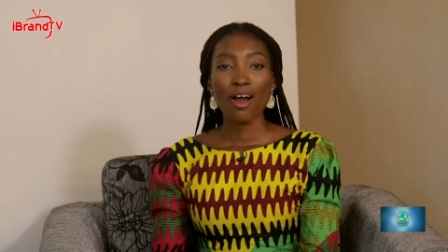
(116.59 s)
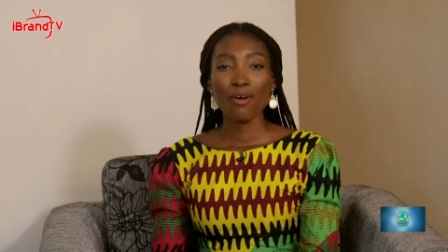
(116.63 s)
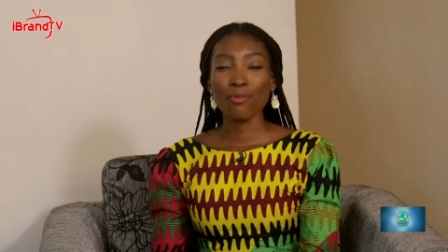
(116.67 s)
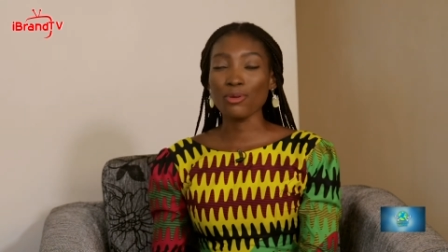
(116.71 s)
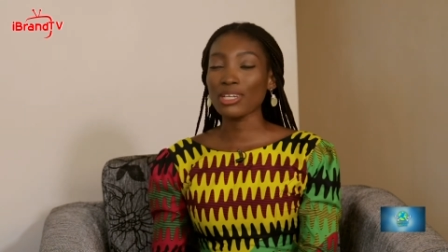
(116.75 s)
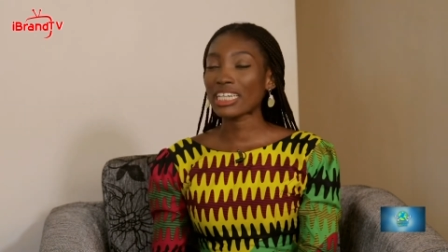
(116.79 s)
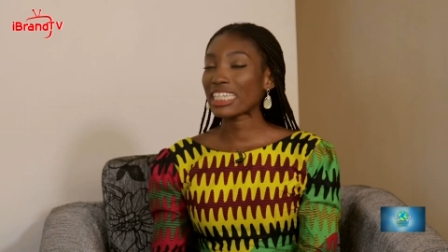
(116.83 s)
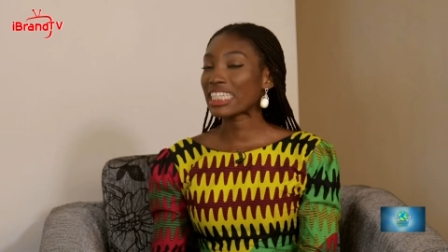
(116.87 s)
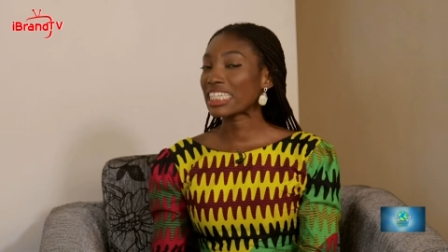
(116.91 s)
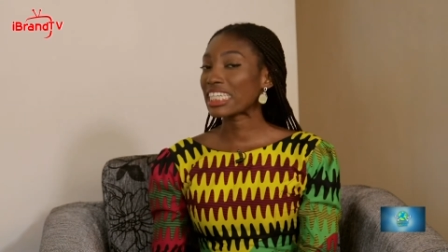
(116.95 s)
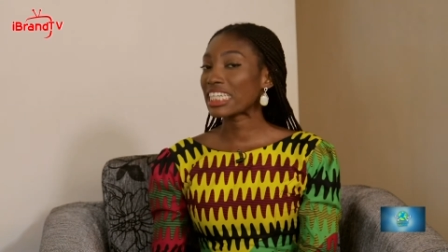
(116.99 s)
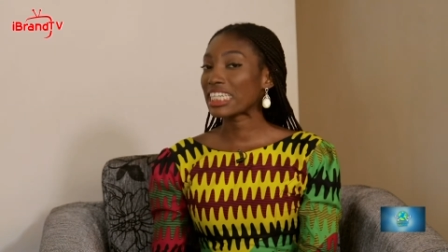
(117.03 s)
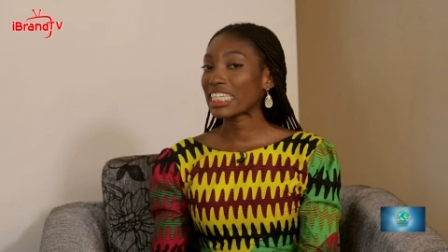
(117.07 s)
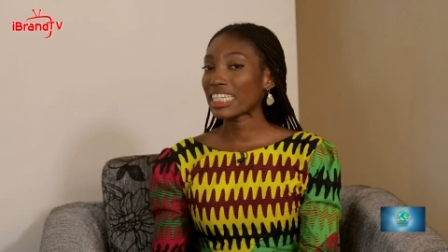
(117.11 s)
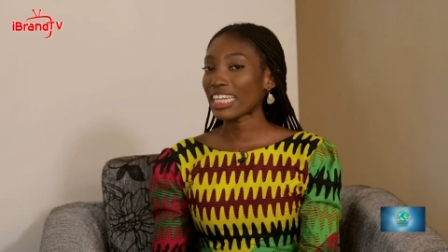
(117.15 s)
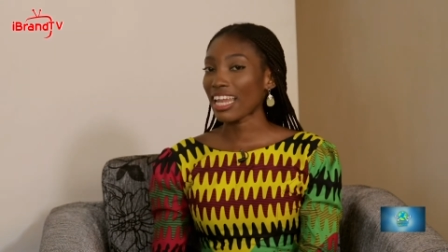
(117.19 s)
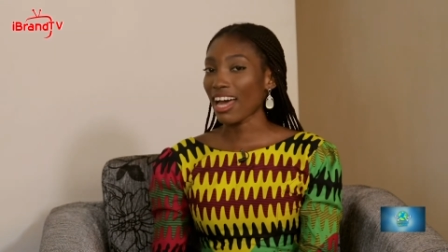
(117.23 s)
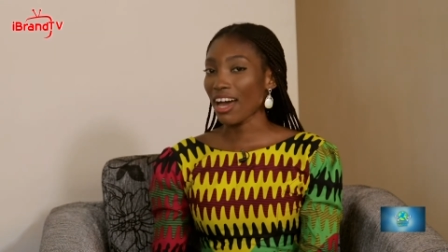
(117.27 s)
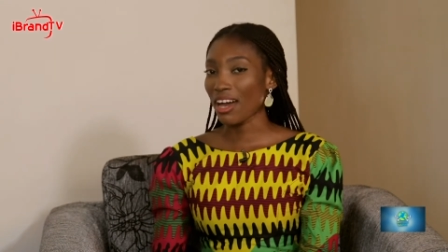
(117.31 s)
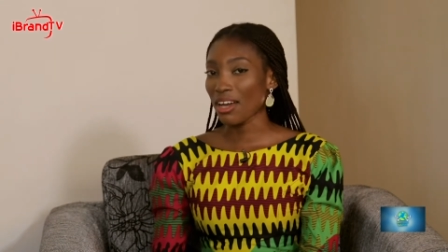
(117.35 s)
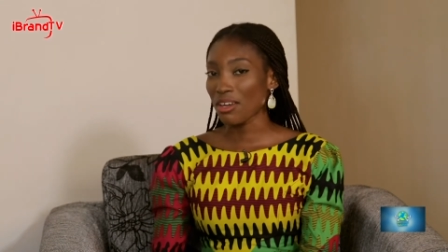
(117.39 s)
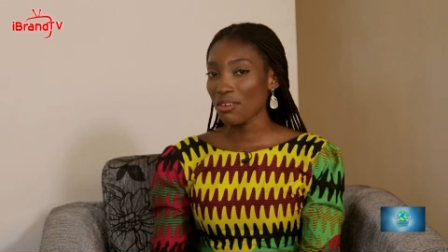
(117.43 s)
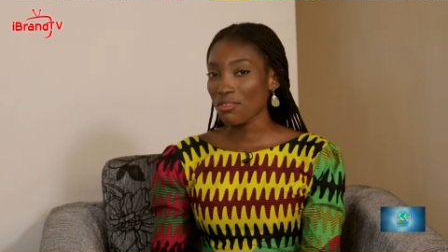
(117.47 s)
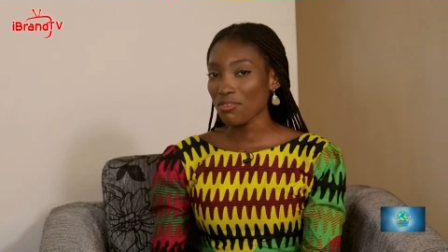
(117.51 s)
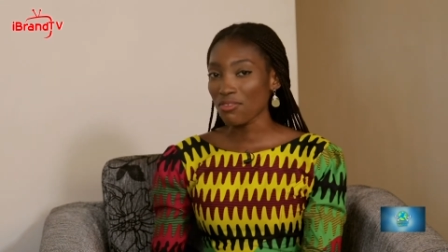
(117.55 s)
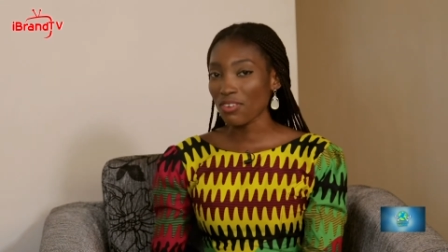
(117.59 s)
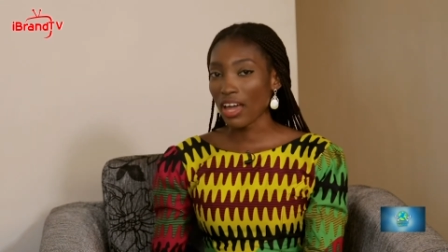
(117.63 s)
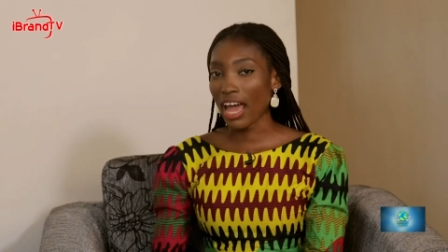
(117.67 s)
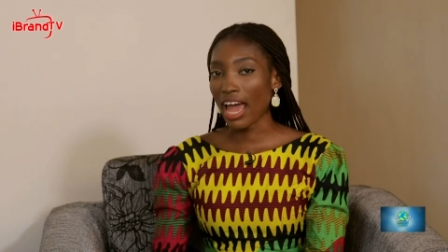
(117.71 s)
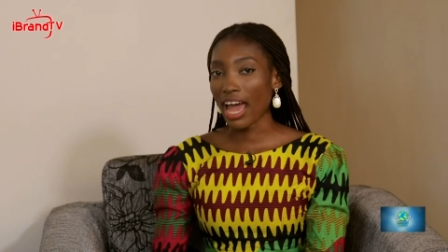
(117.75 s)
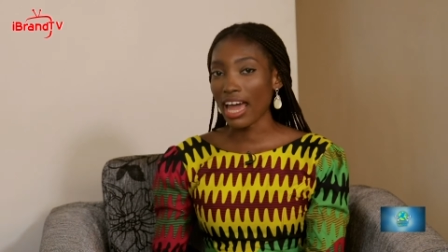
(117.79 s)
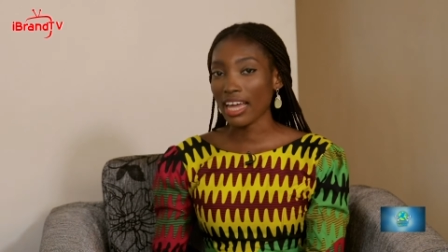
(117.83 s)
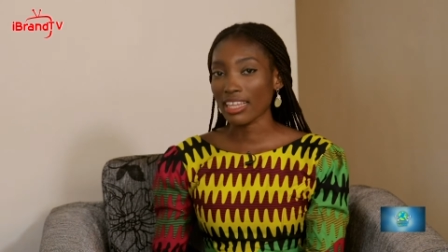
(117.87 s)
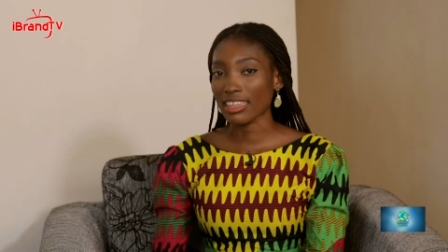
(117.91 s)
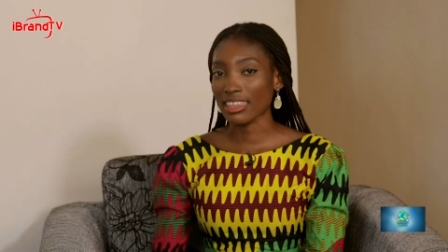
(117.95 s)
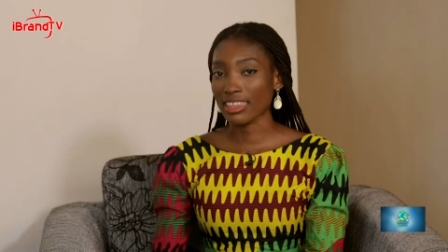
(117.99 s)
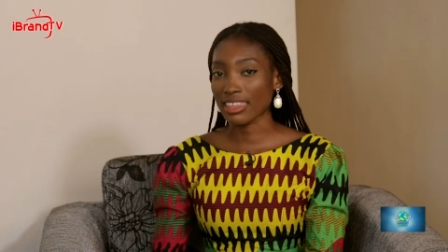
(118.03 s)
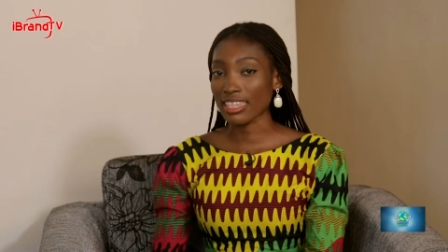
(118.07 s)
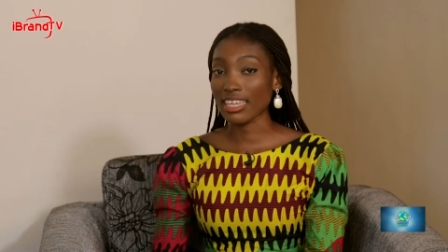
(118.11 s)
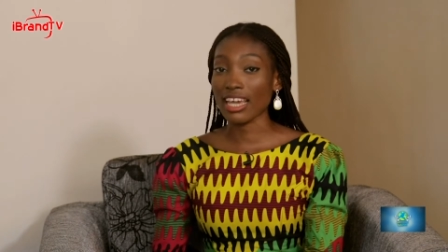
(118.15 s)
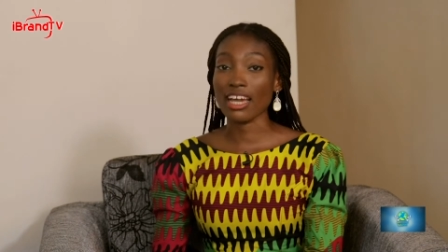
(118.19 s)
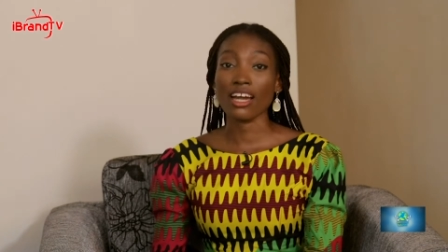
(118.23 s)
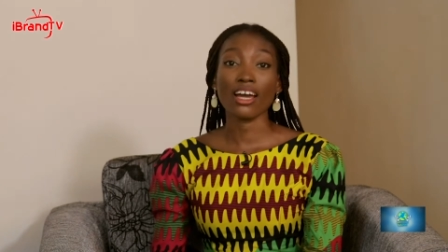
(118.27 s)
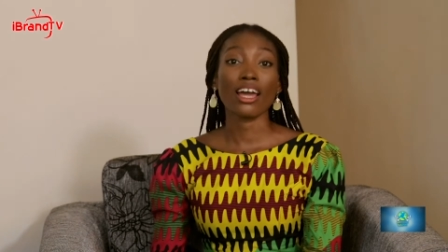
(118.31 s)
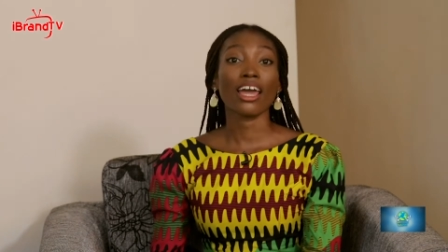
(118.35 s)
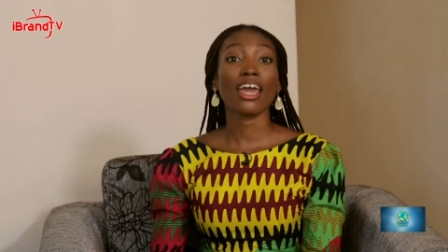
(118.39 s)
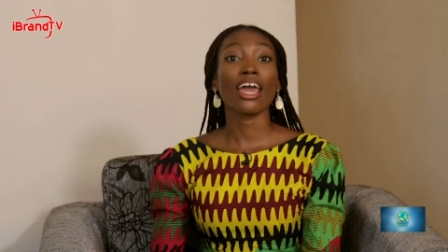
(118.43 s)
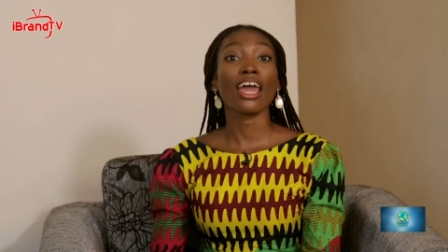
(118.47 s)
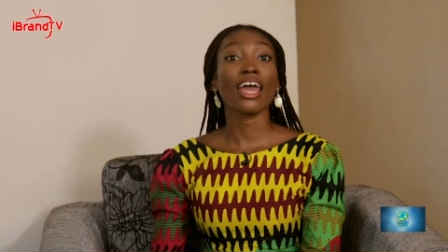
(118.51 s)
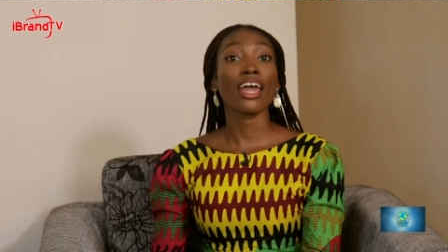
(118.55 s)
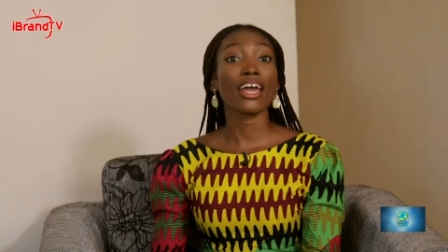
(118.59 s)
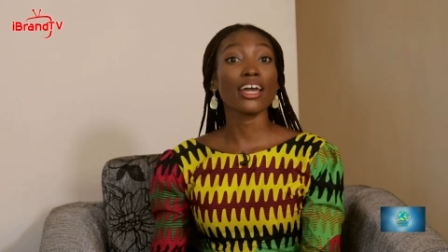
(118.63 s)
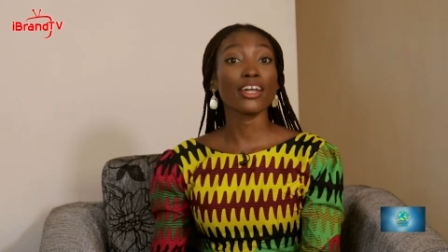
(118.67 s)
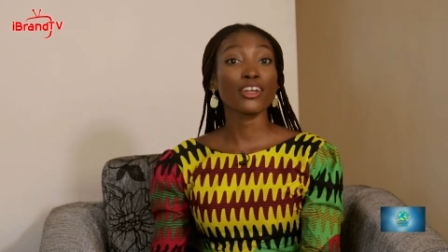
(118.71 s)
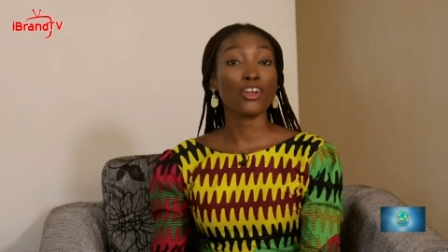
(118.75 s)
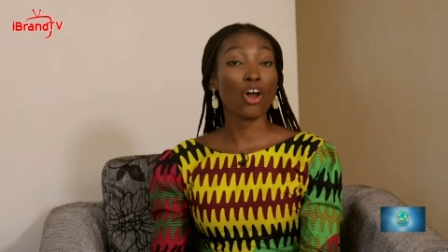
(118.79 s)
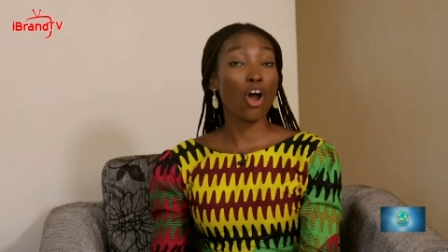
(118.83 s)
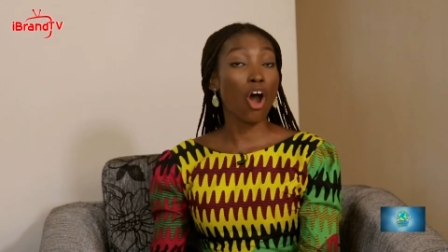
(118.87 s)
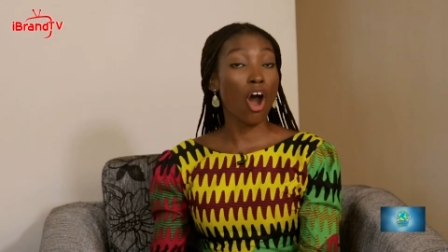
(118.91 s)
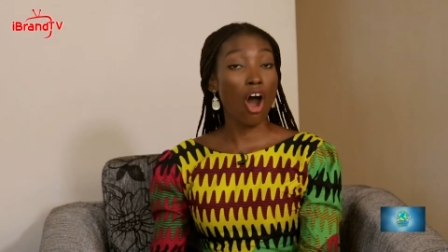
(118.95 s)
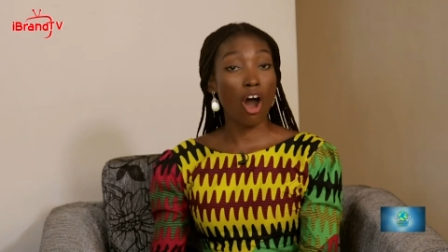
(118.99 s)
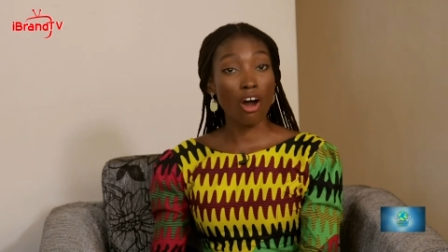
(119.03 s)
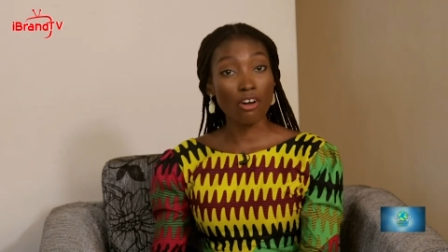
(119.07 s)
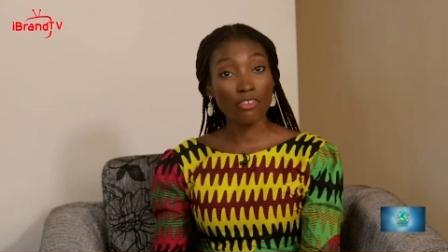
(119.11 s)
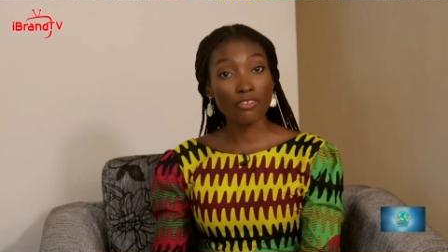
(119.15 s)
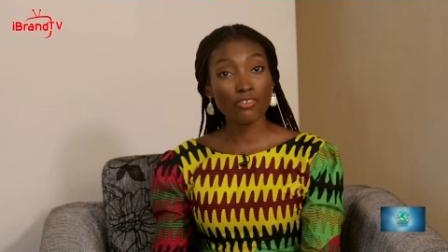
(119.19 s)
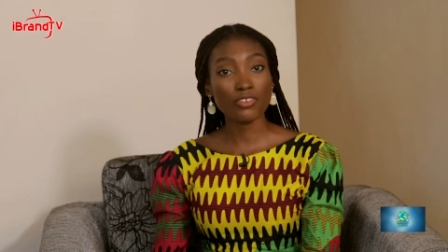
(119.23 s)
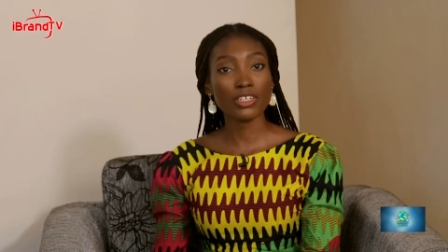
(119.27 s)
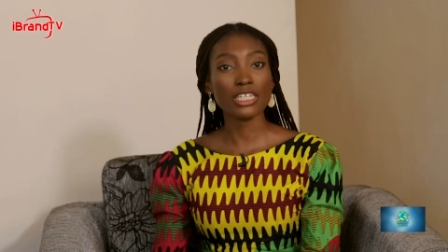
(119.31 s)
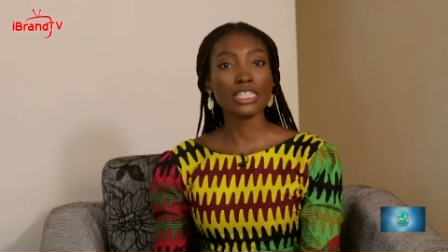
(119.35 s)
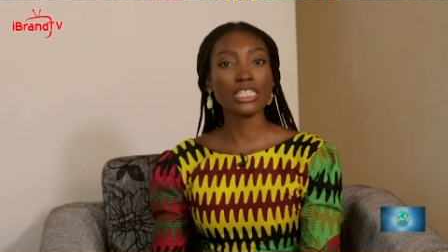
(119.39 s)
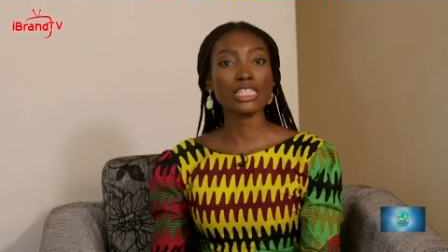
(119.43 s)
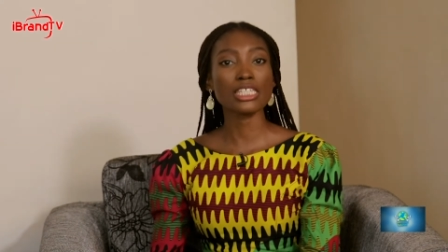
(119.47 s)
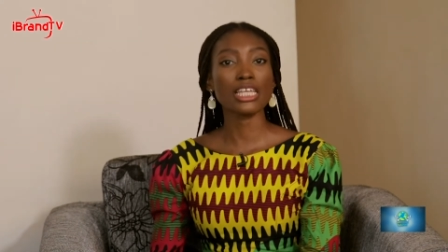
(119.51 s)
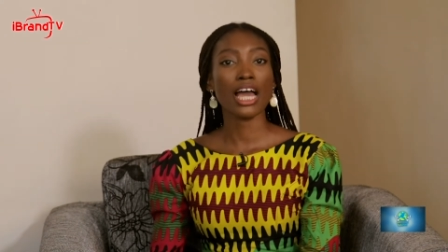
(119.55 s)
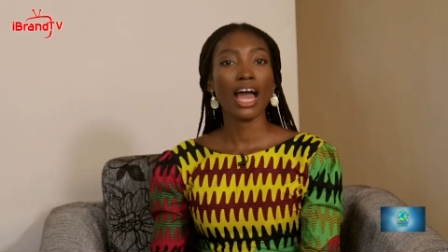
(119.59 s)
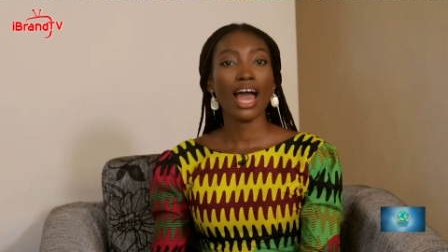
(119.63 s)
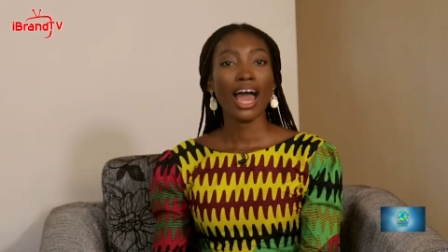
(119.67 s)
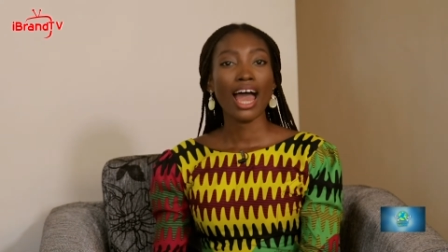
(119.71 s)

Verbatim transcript: We're here live at their head office